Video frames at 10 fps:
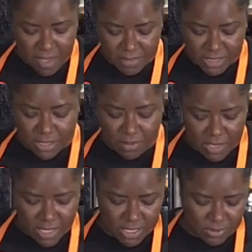I'll be
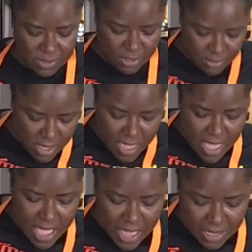so honest with you,
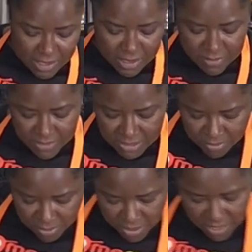I love
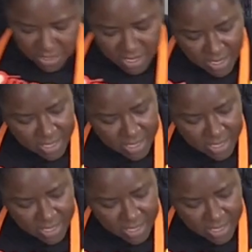this brand.